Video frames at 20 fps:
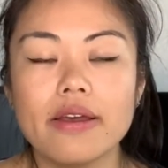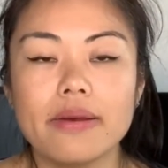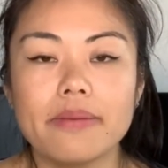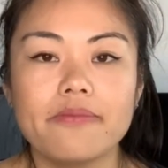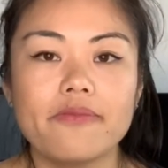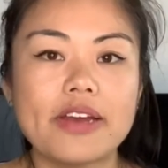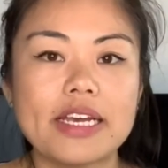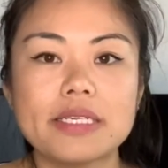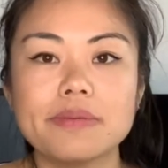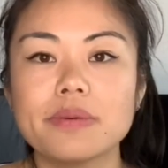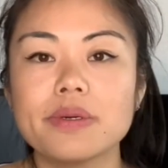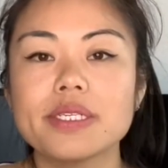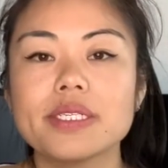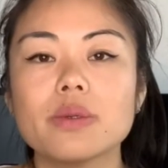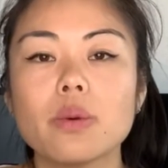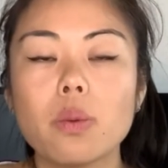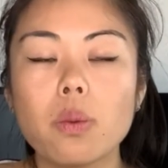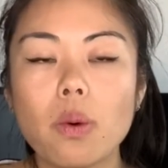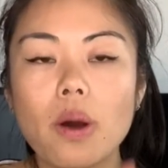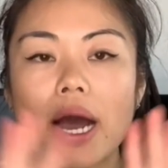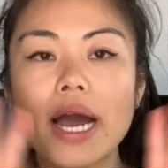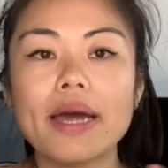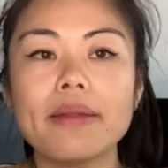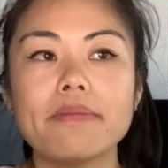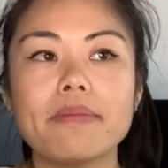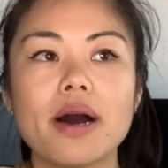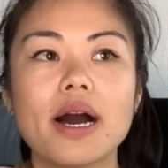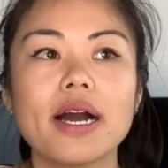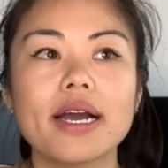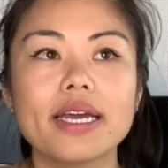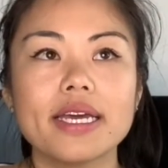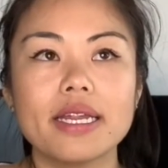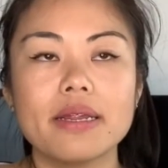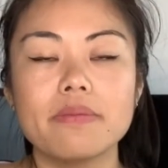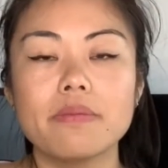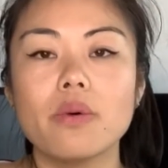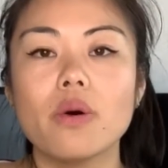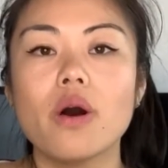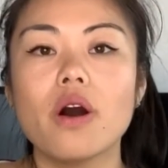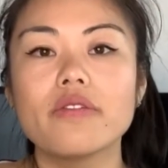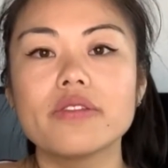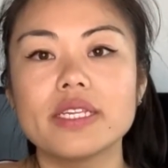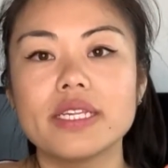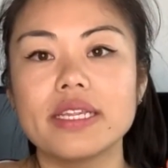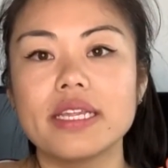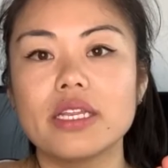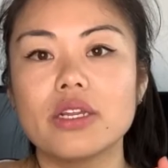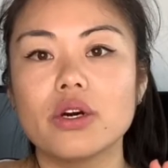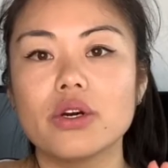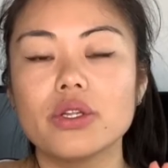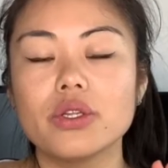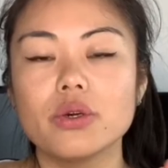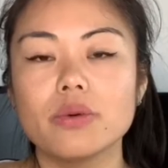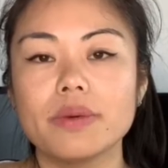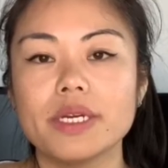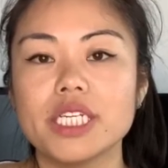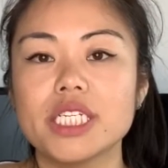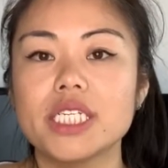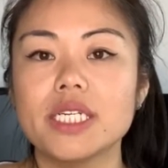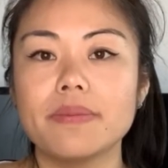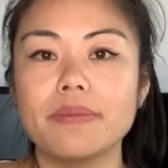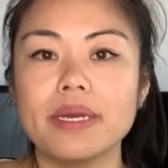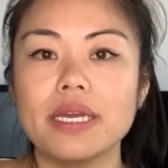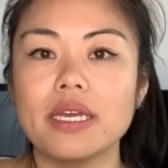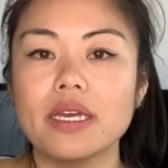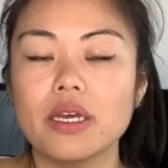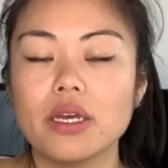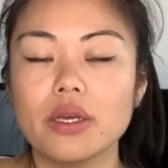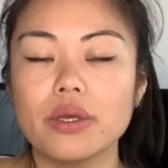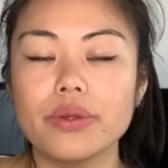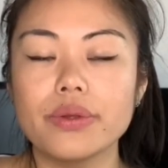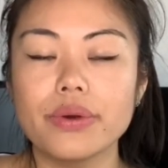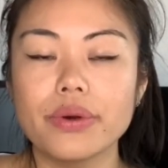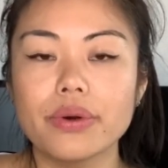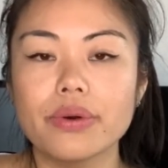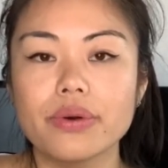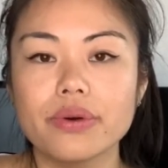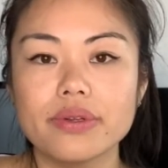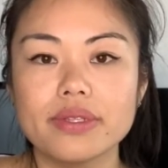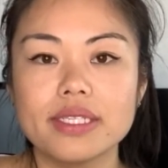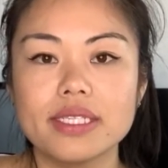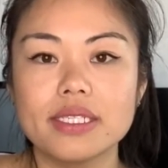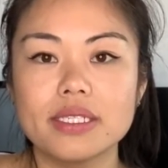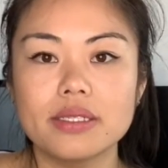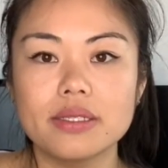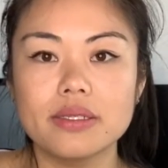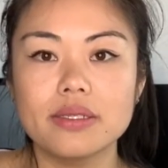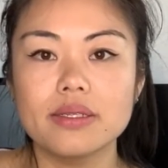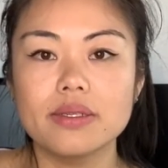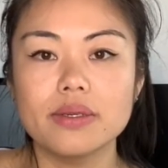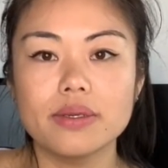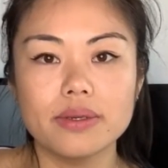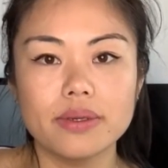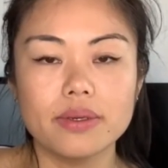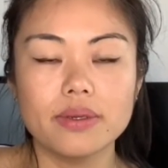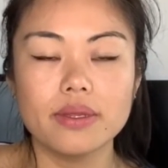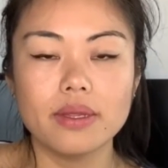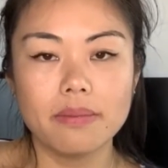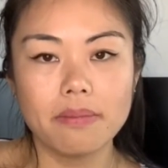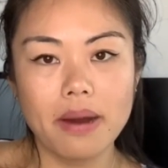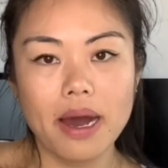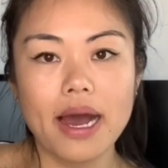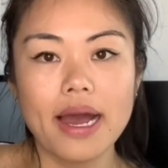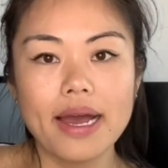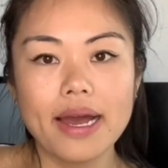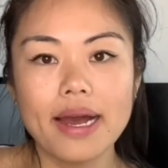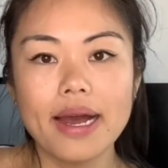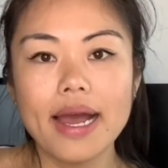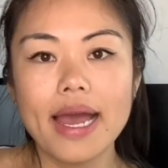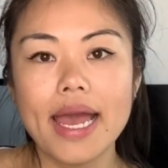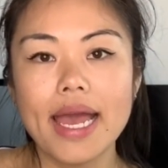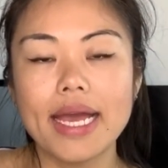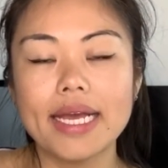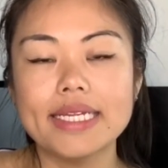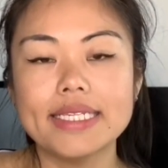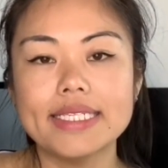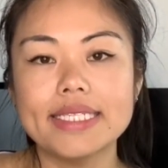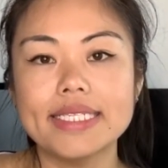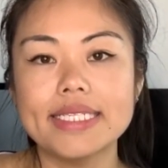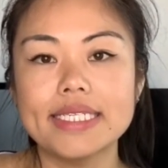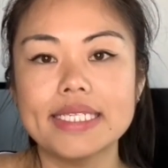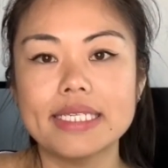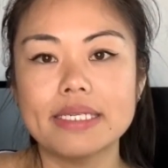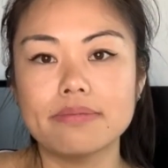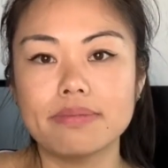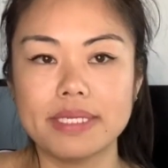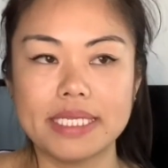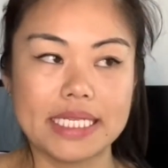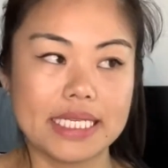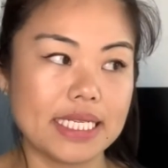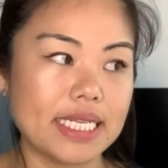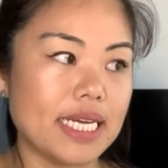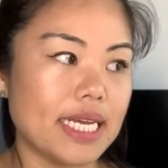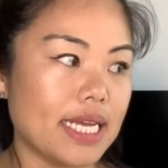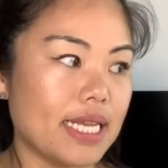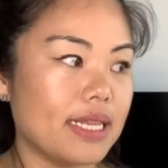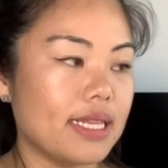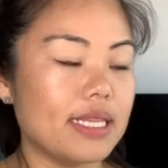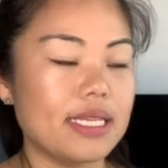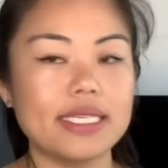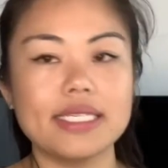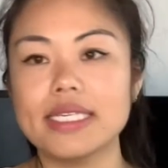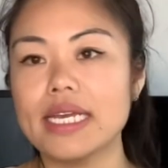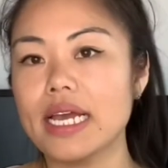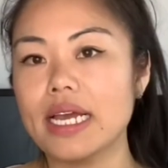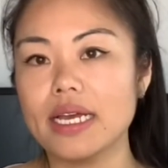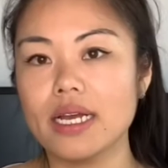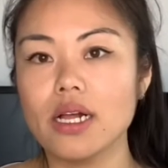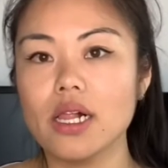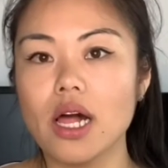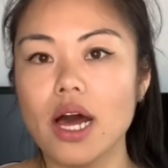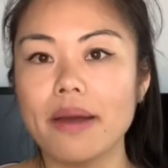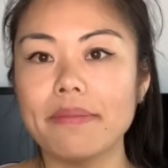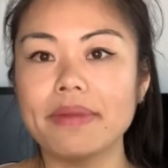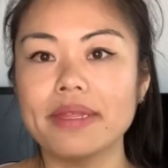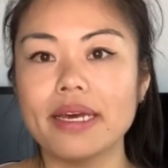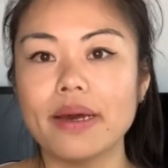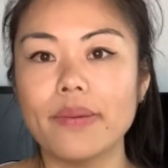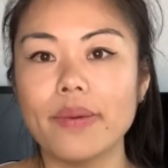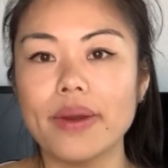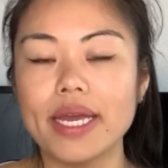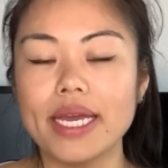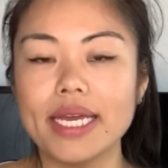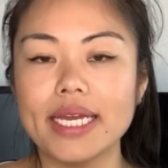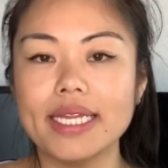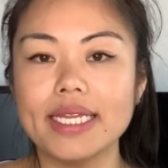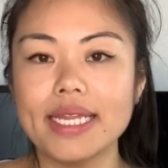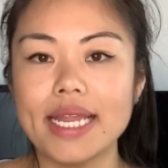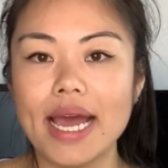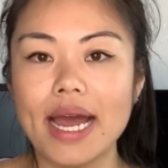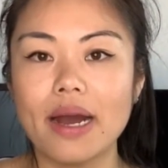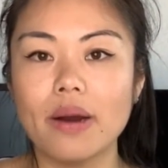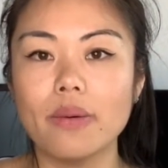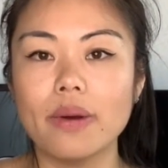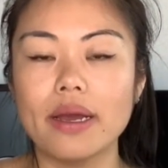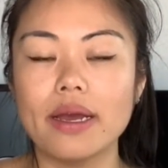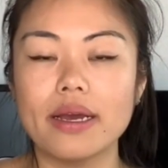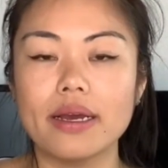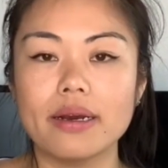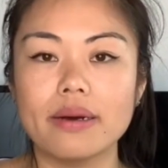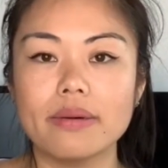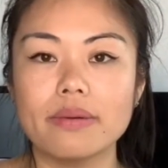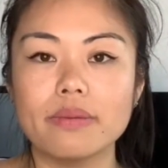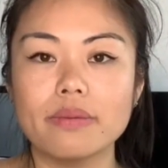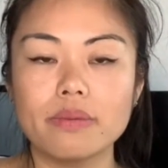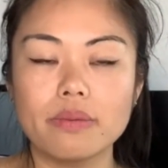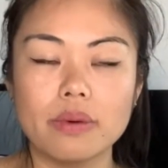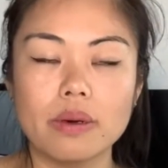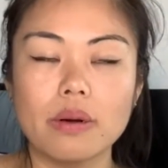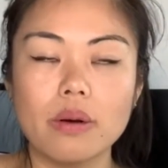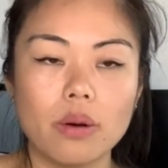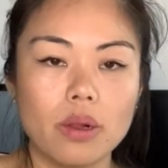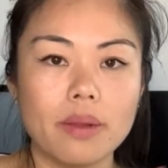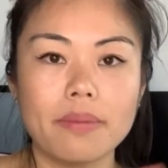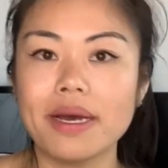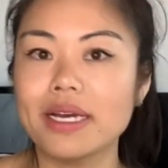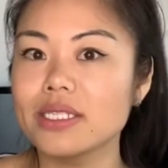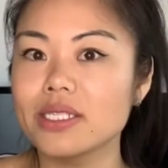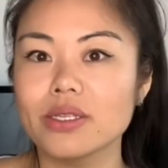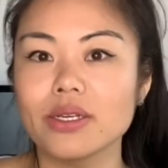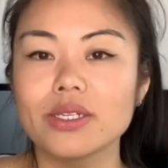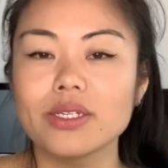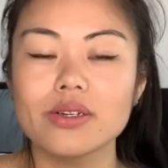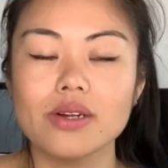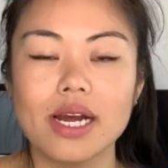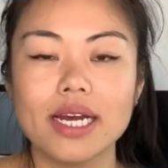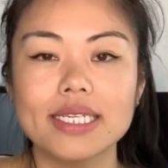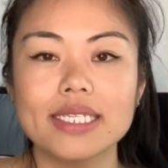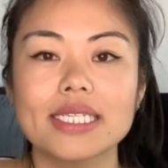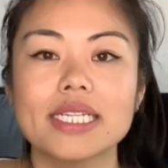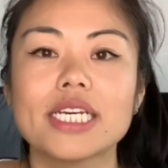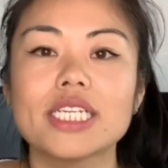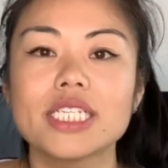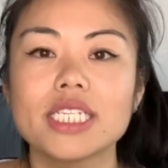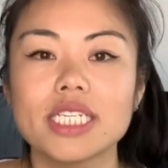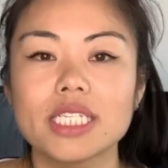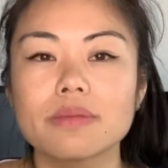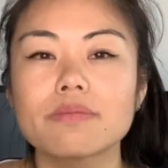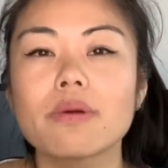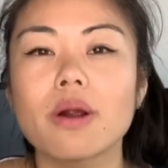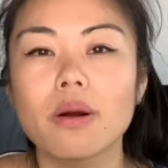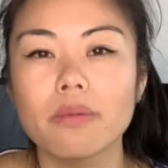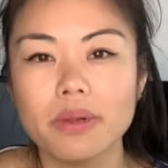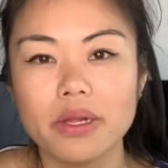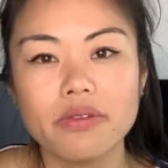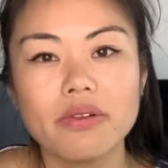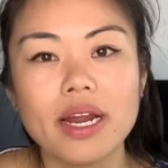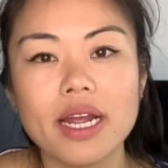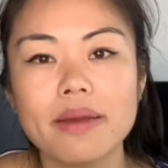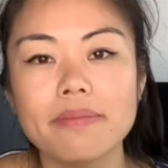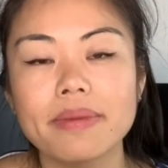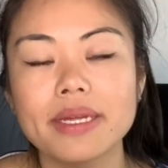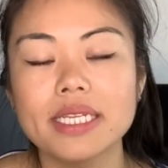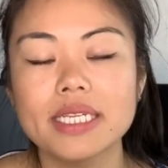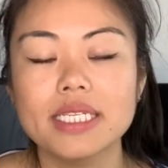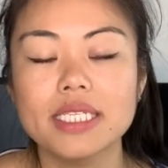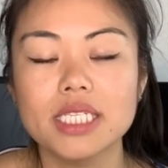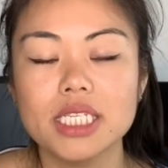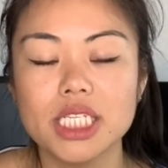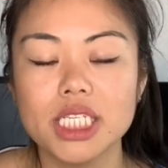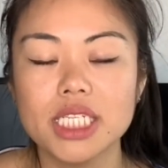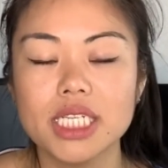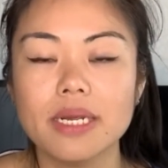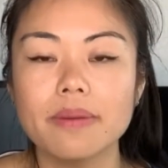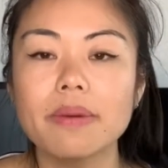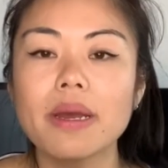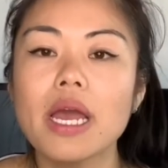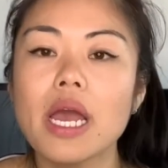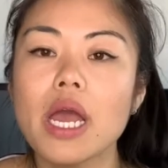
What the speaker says: Facebook is a wide market, and more often than not, you'll be shipping your goods to the buyer. And particularly in this climate that we're in now, where we're all about social isolation, it's probably recommended to ship